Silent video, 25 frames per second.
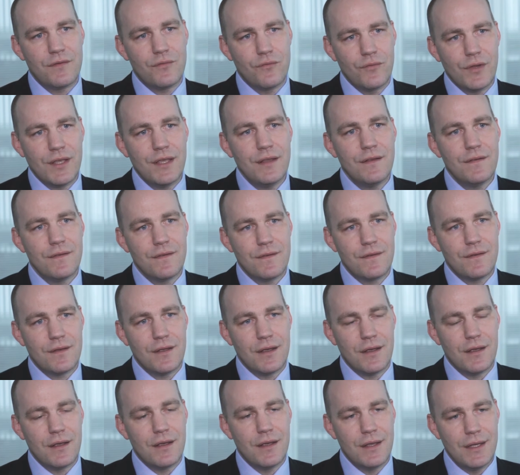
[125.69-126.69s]
reads
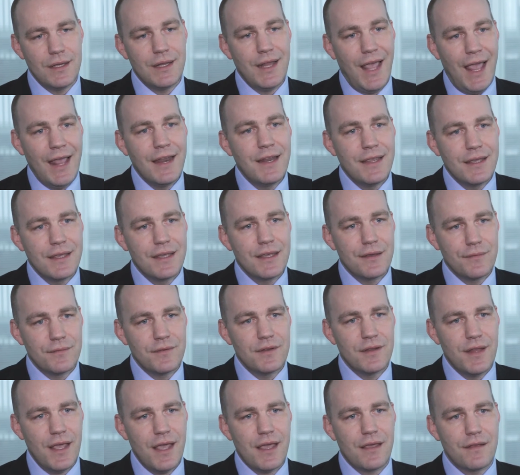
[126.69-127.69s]
in any
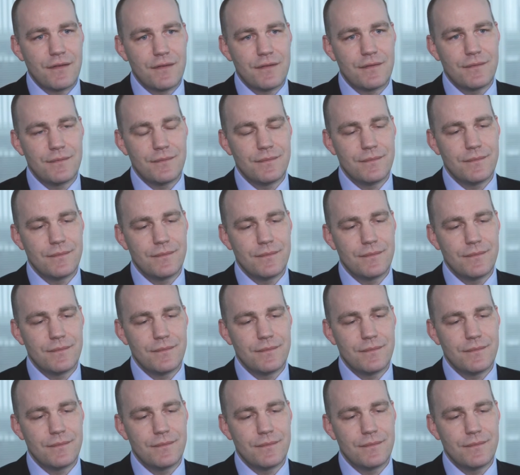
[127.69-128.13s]
given days.